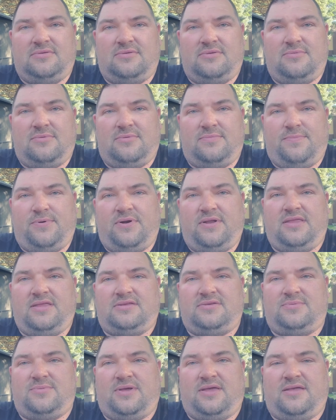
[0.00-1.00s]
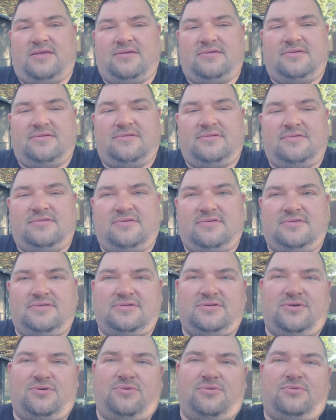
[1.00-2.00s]
will put it this way.
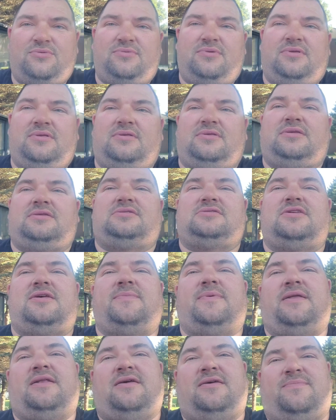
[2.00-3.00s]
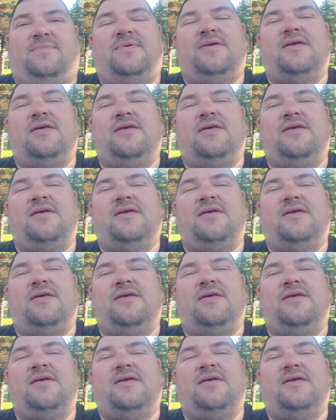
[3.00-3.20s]
So to sum it up,